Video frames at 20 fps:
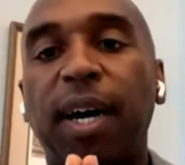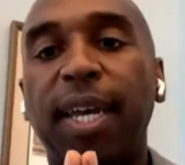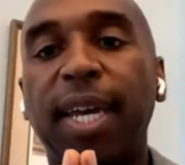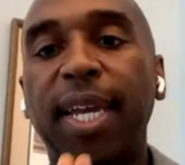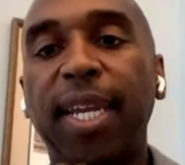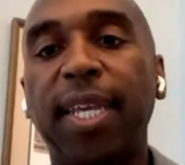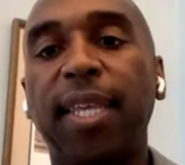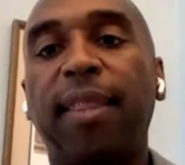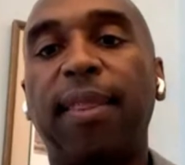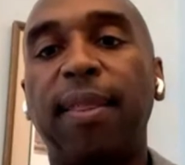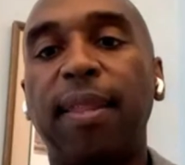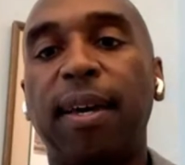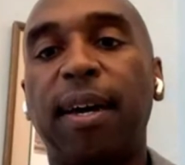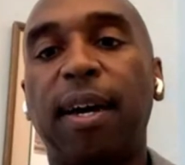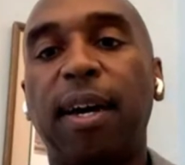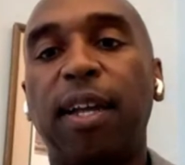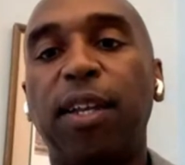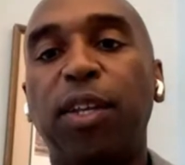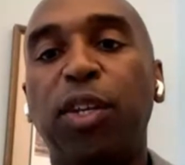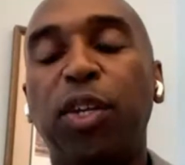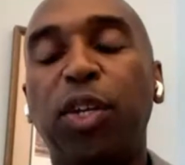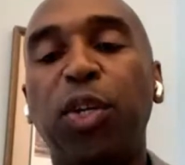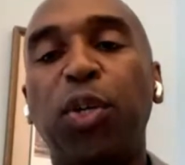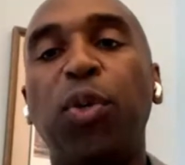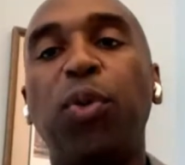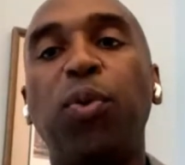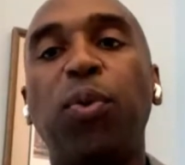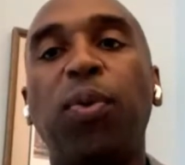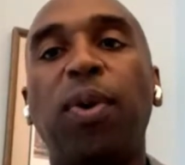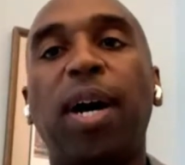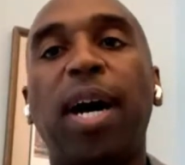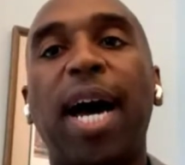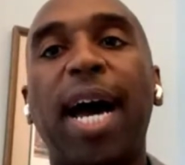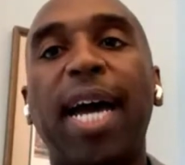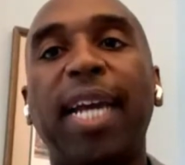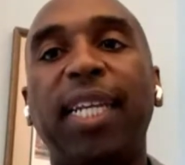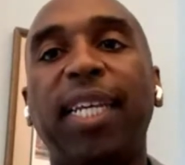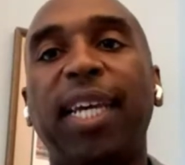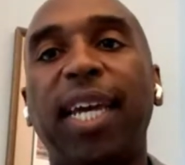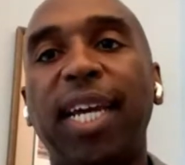any new
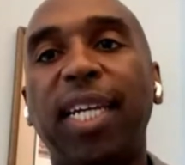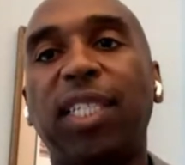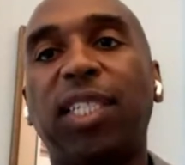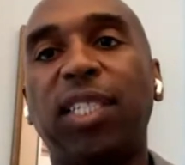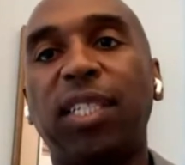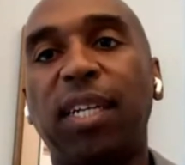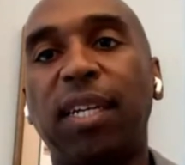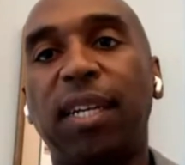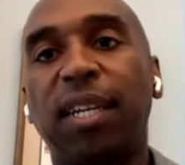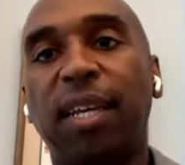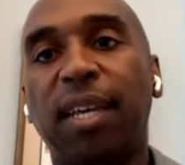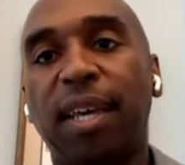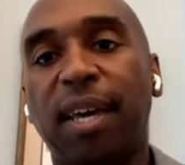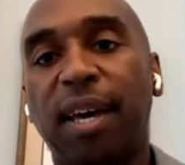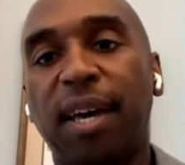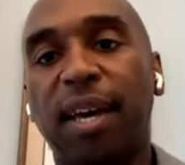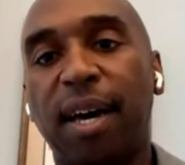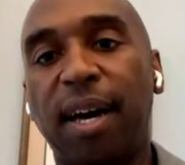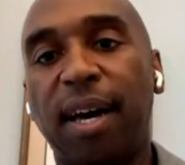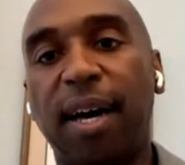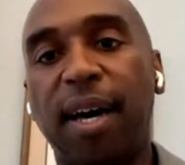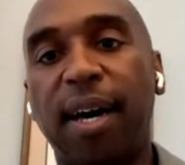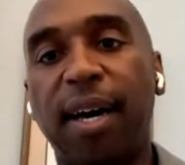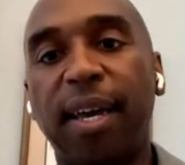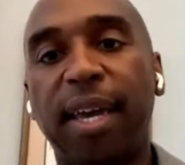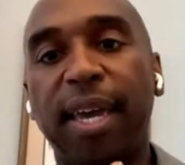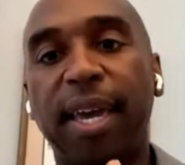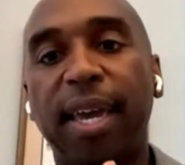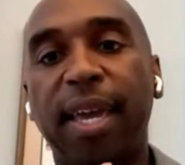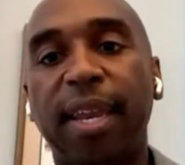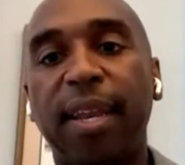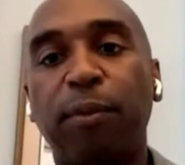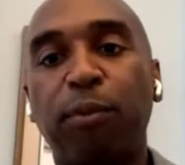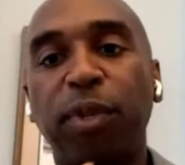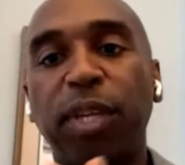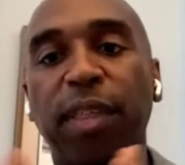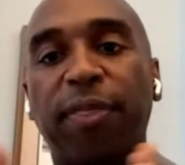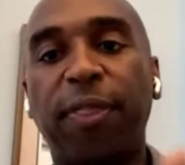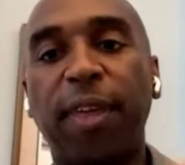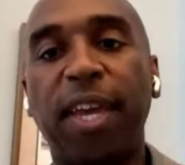ideation, and
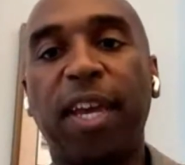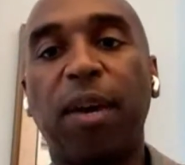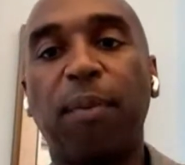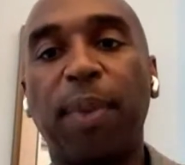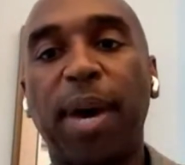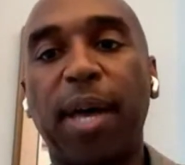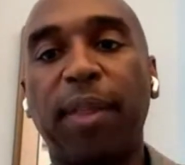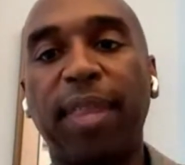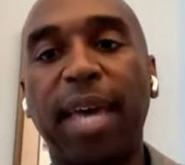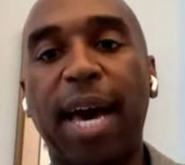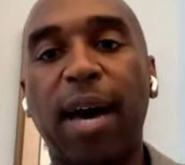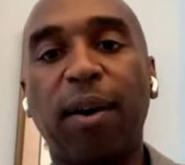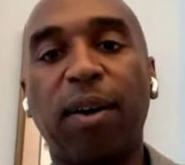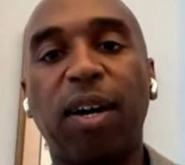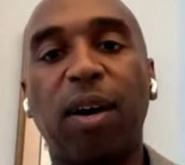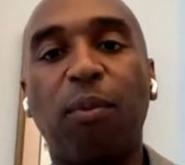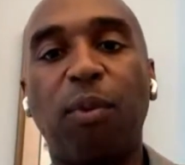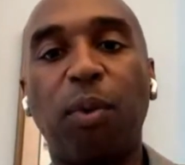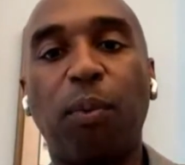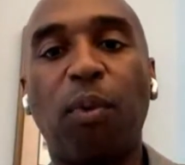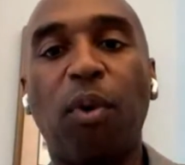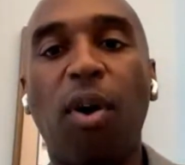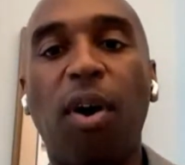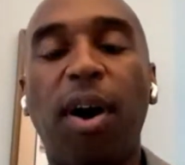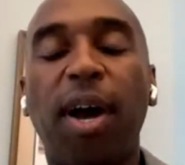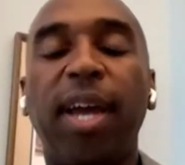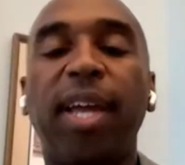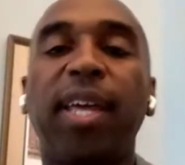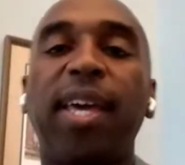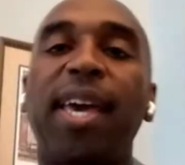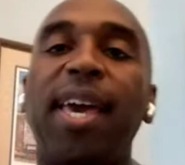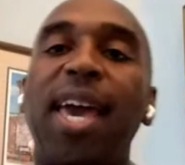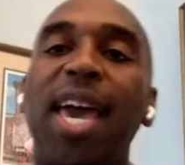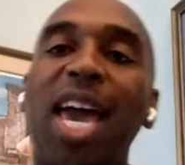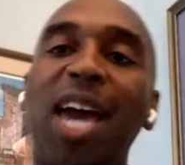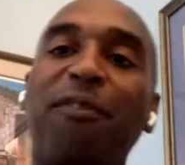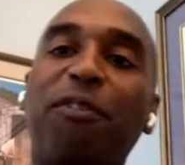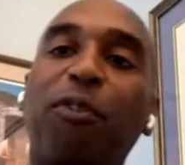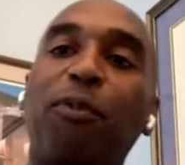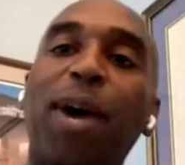when you think about the outcome we want,
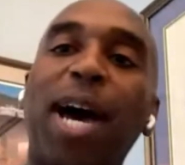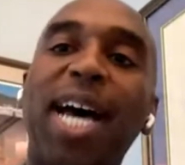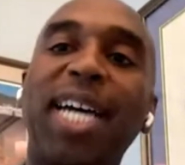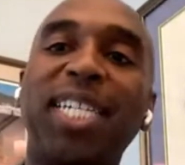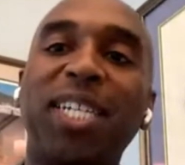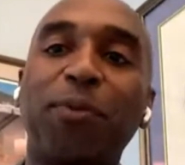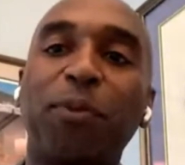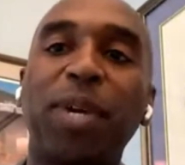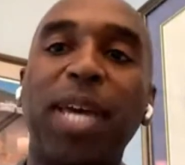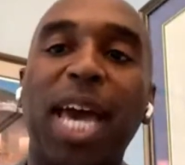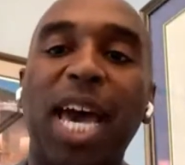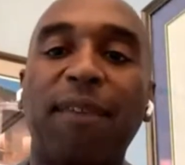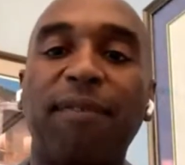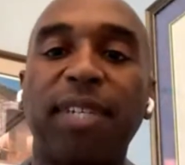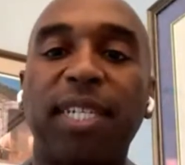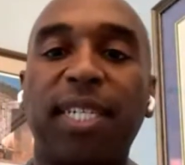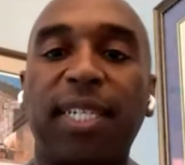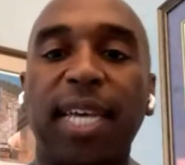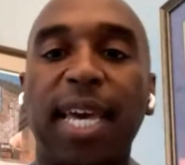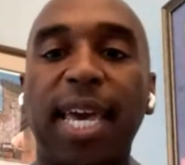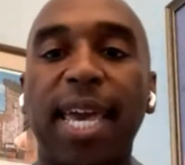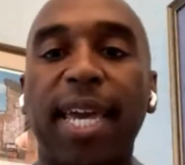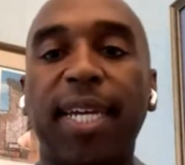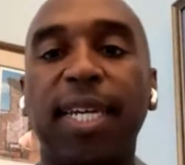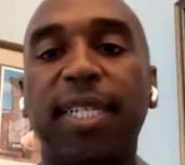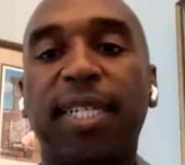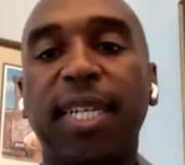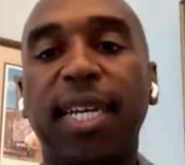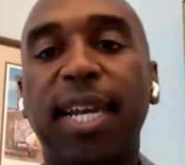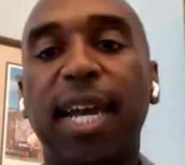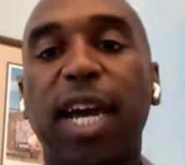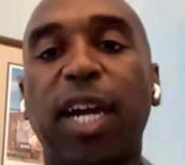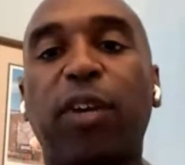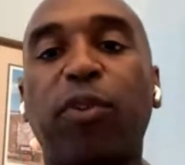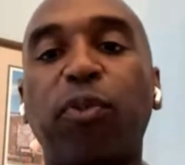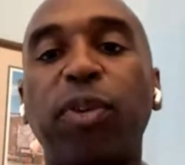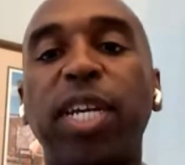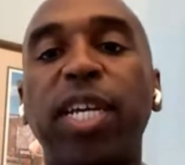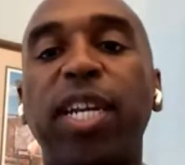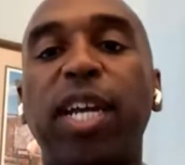at Verizon, we have a saying, it's in our
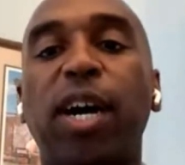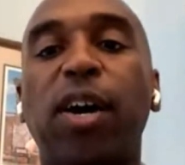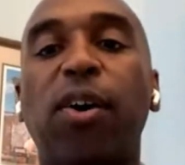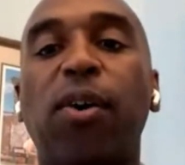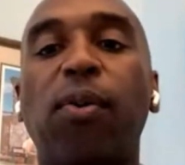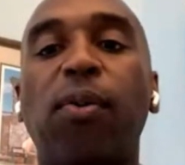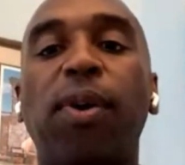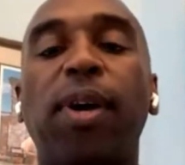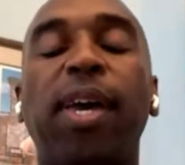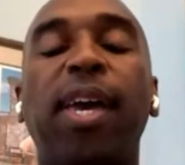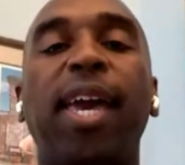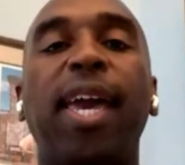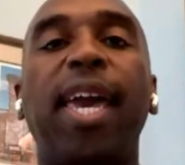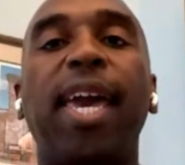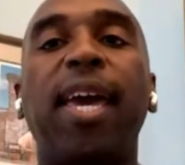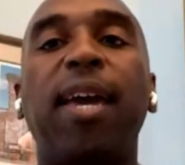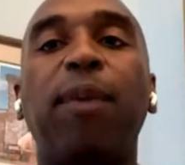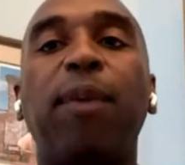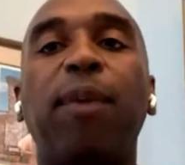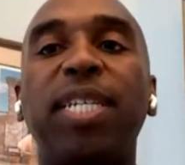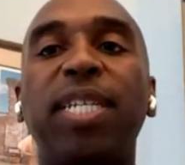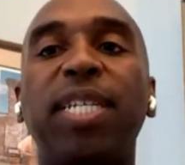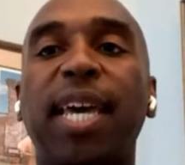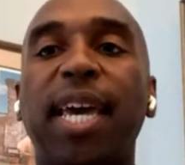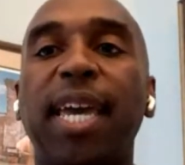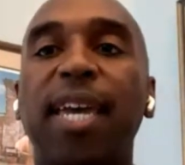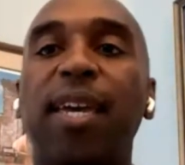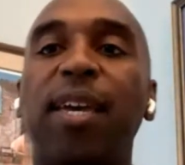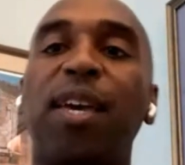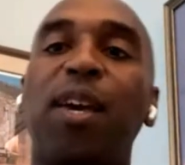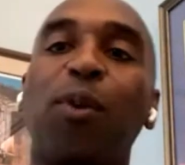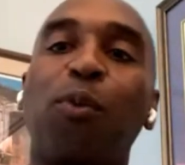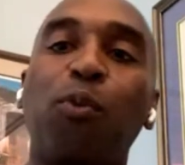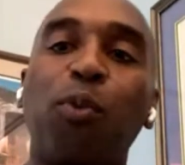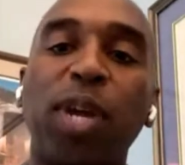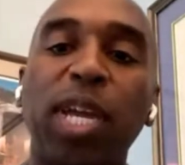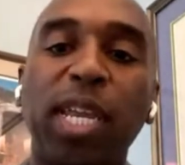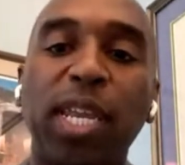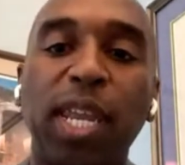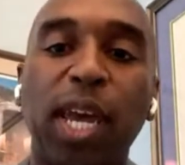credo, and we say,
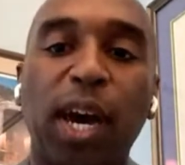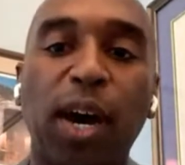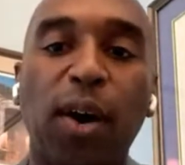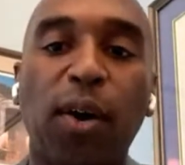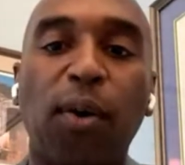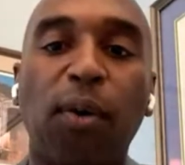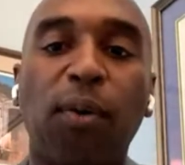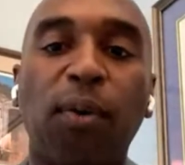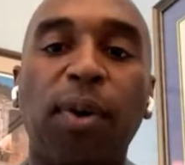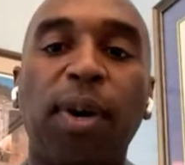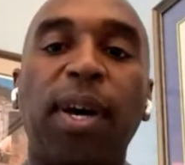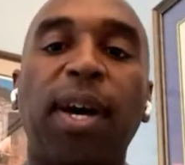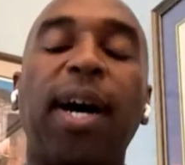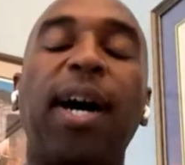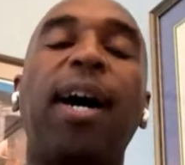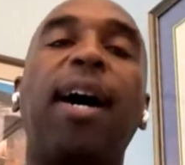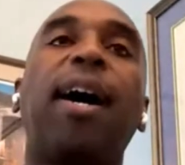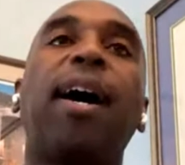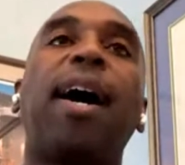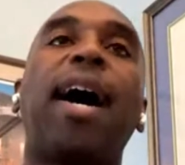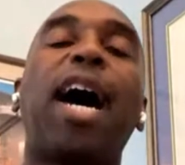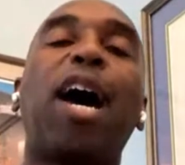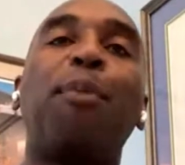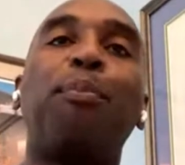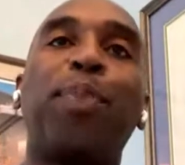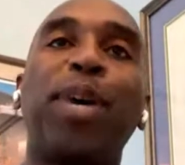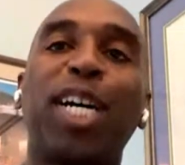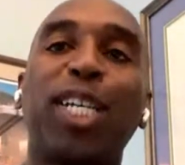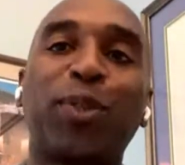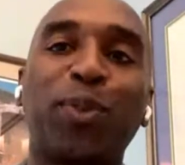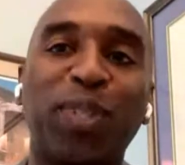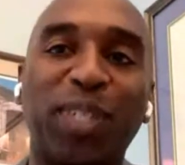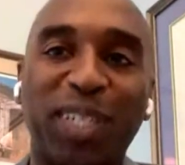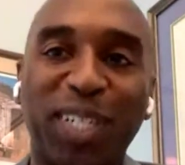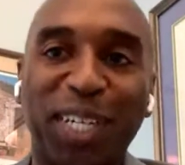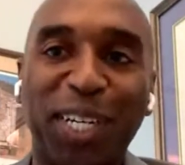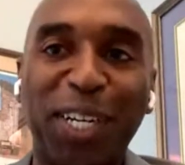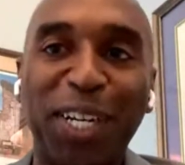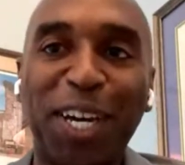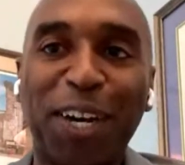we know our best was
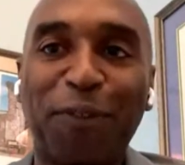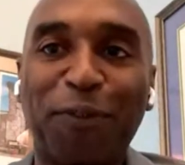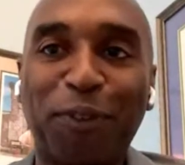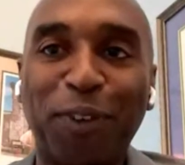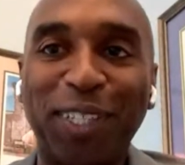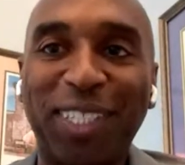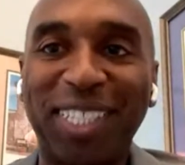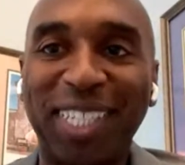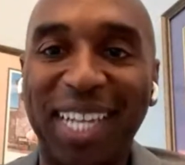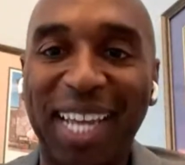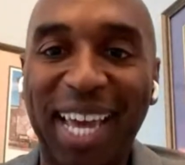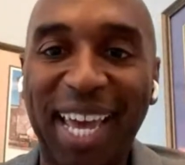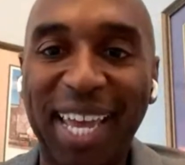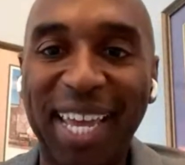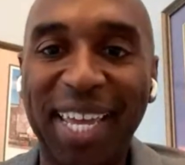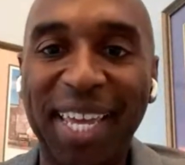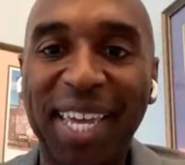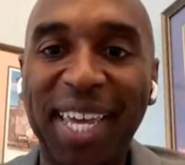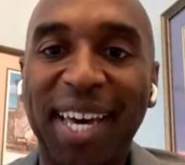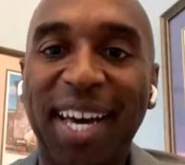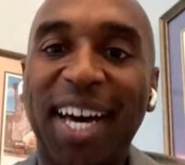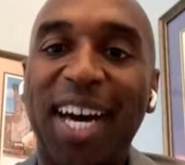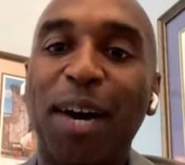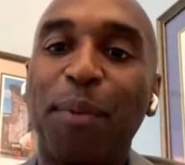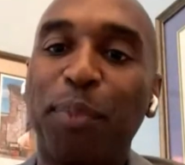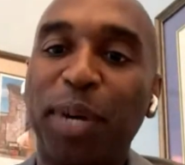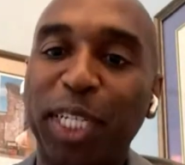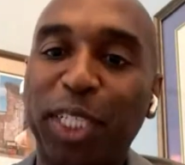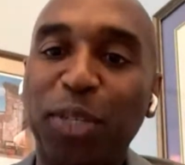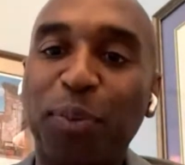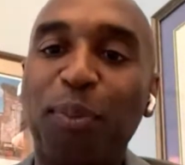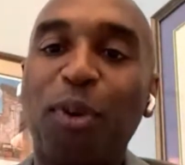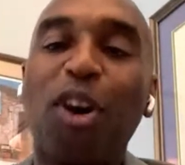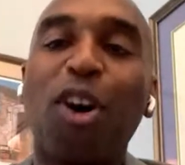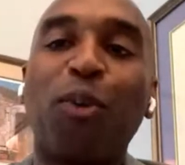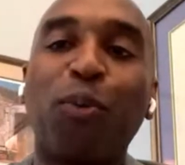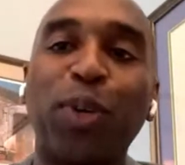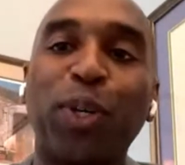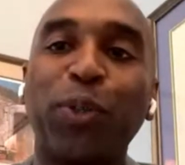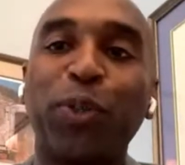good enough for today, but
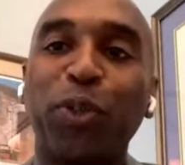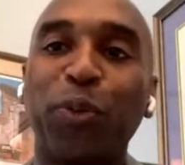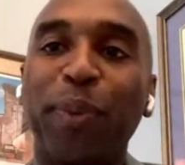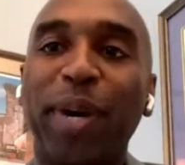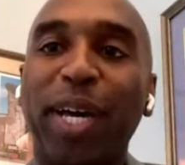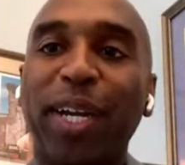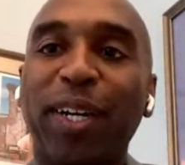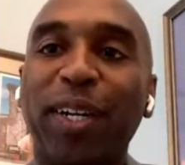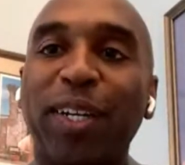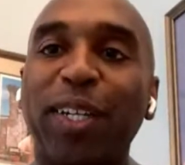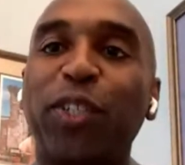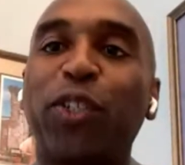tomorrow we'll do better.